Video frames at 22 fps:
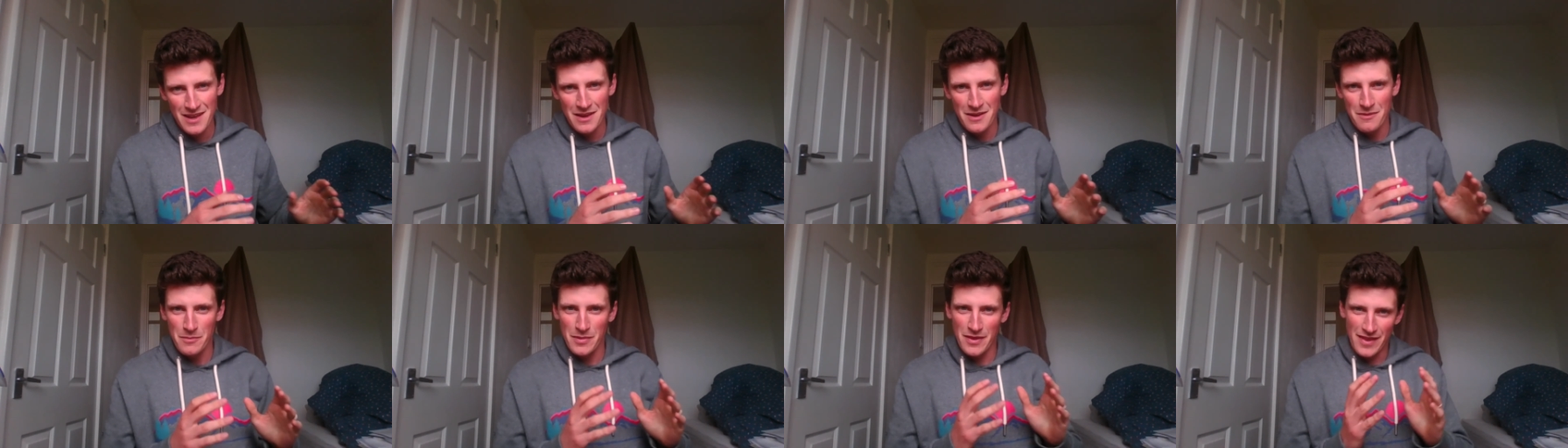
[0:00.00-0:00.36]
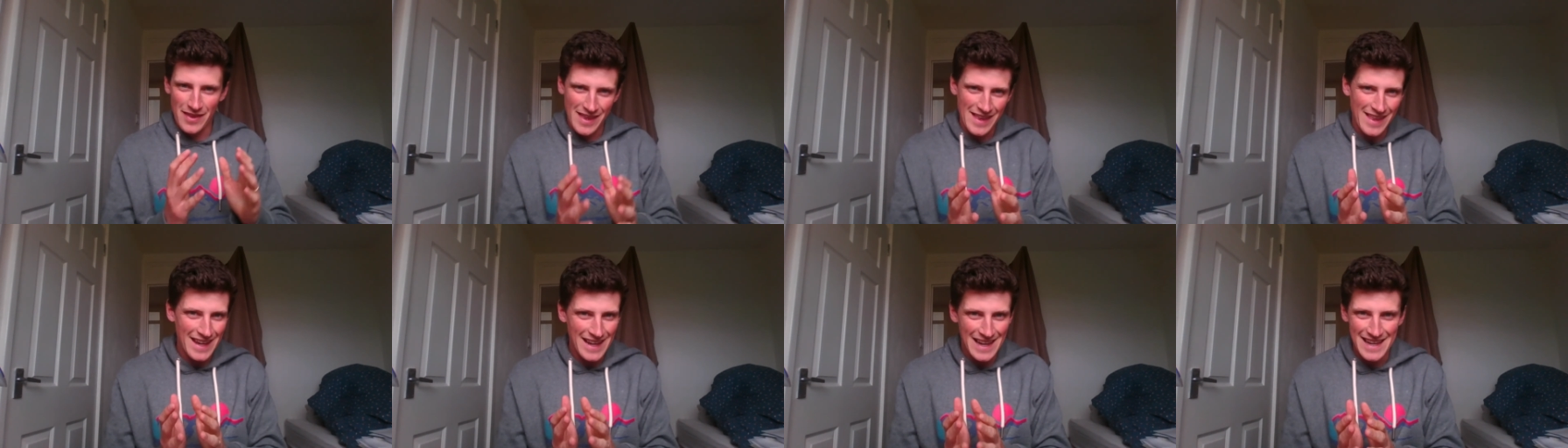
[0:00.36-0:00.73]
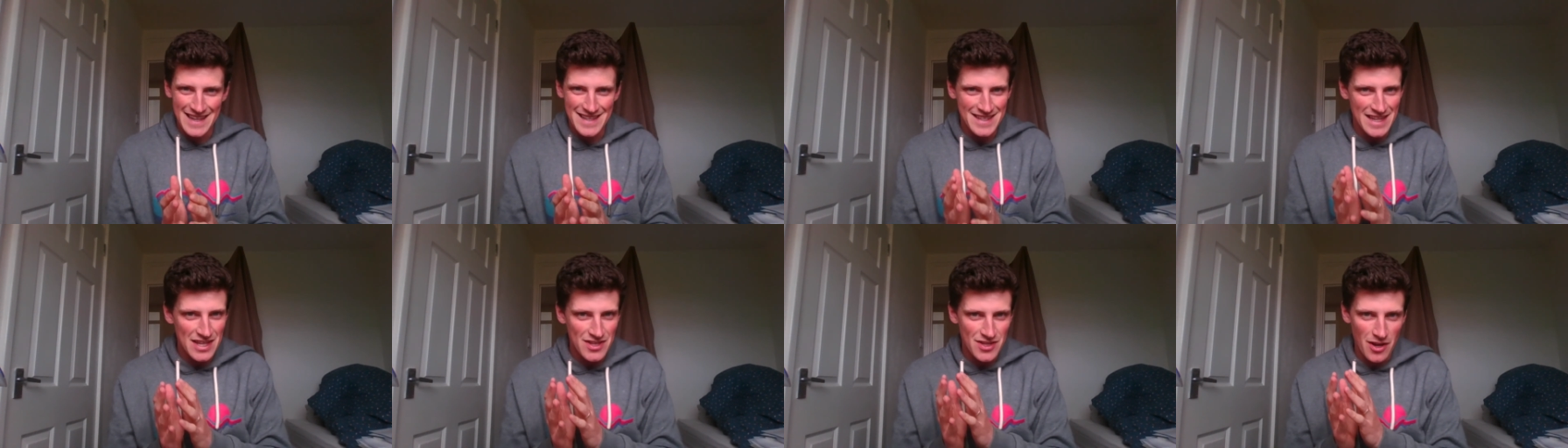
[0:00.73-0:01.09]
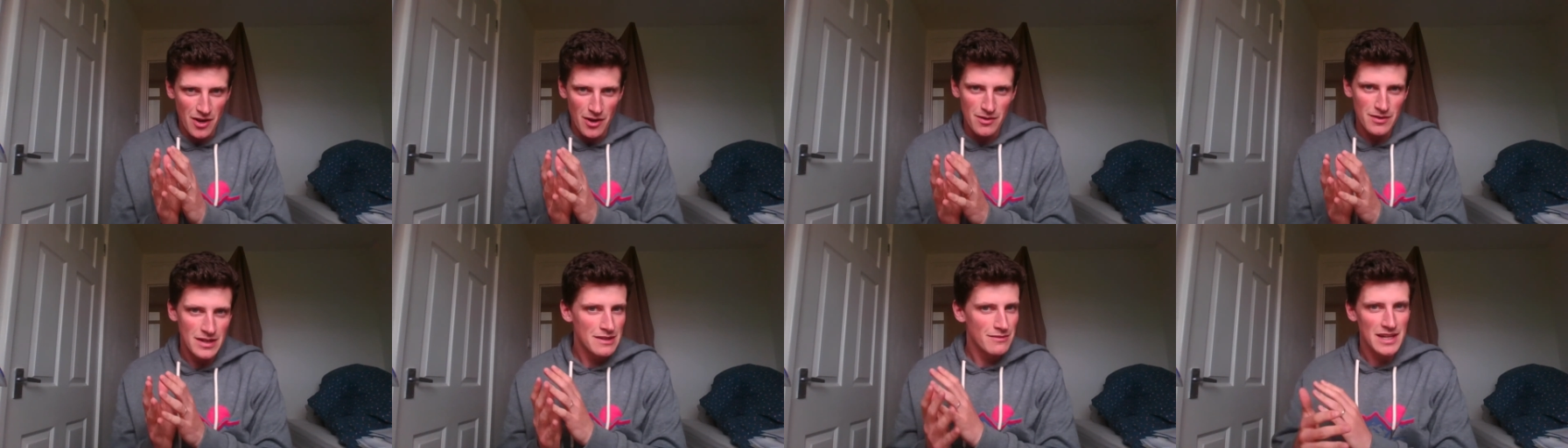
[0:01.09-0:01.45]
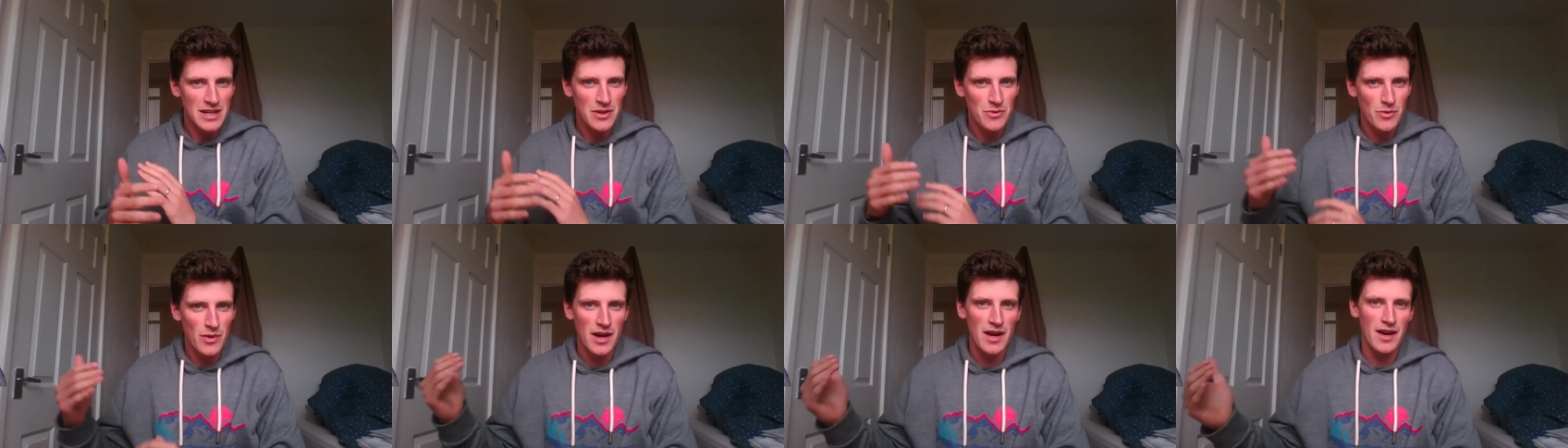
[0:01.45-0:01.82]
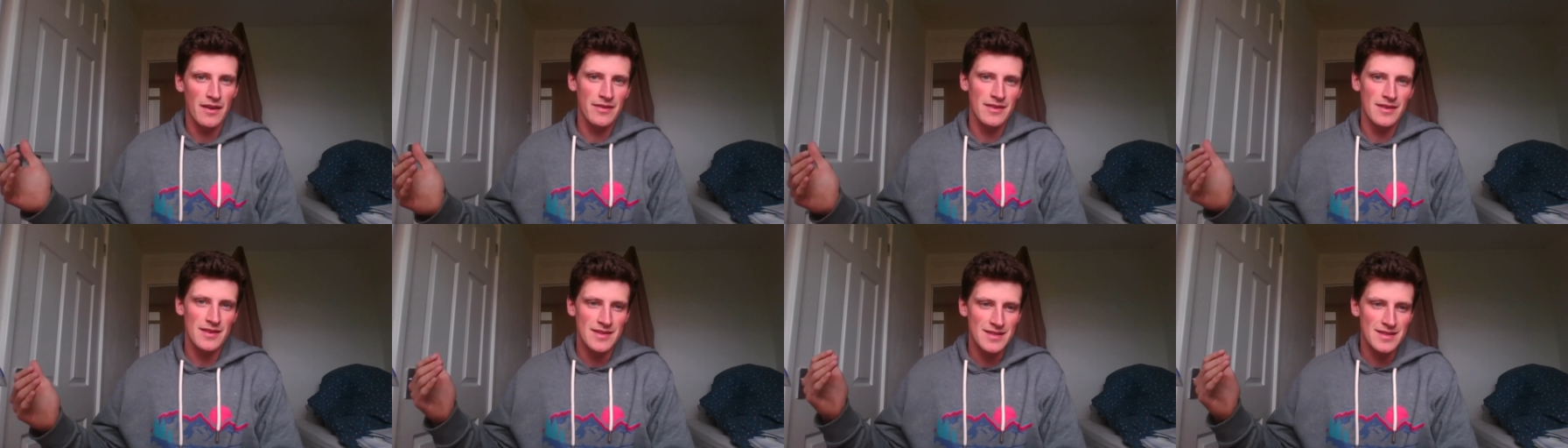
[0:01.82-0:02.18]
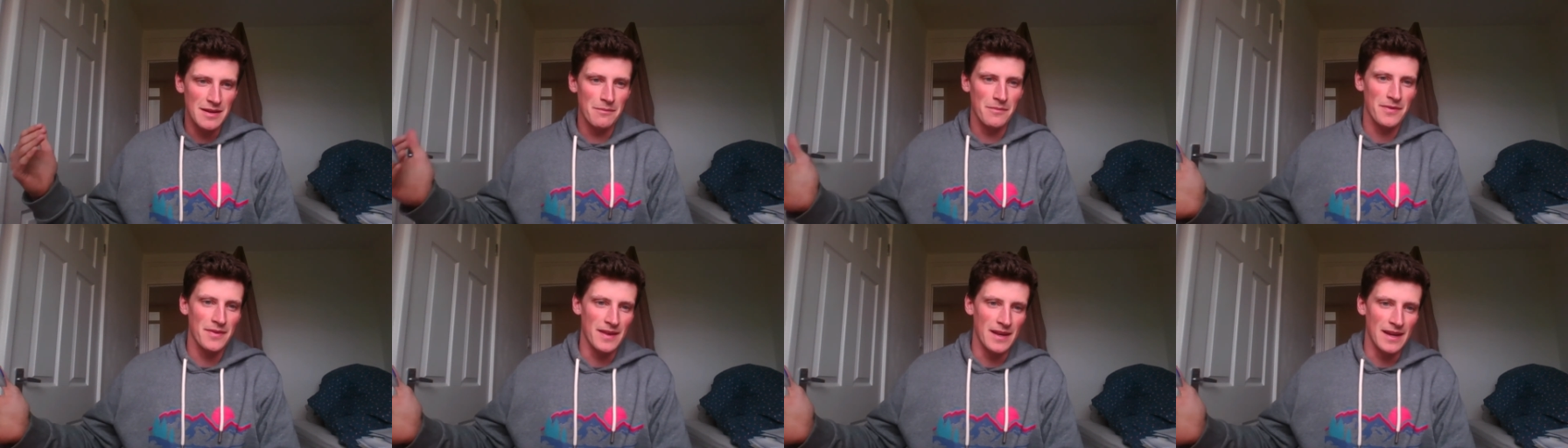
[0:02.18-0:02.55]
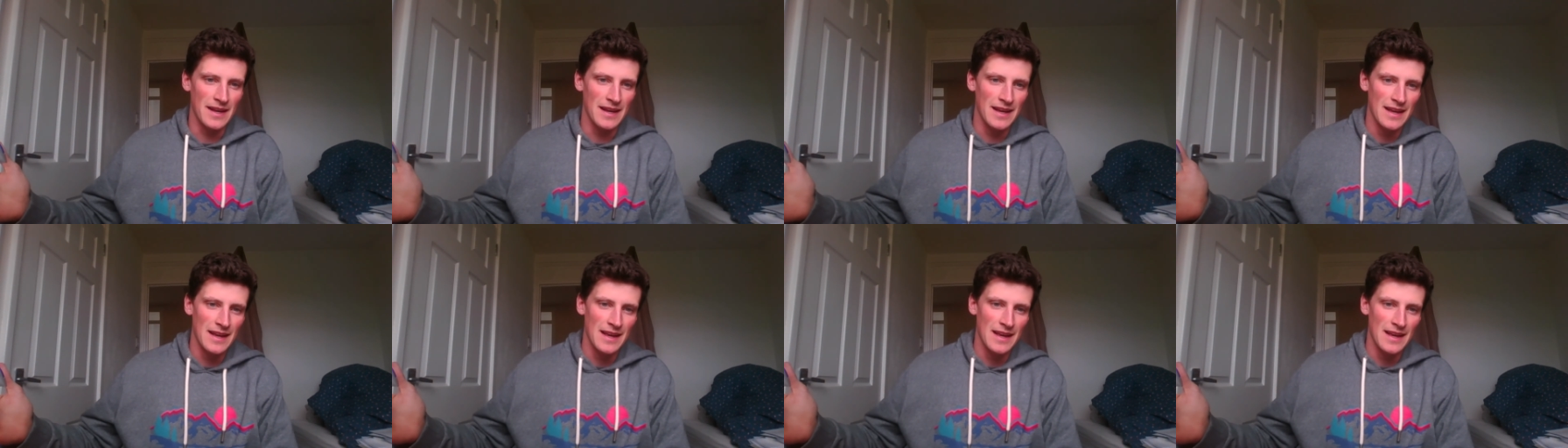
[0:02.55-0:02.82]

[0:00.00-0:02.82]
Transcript: But the thing is, it's only really worth something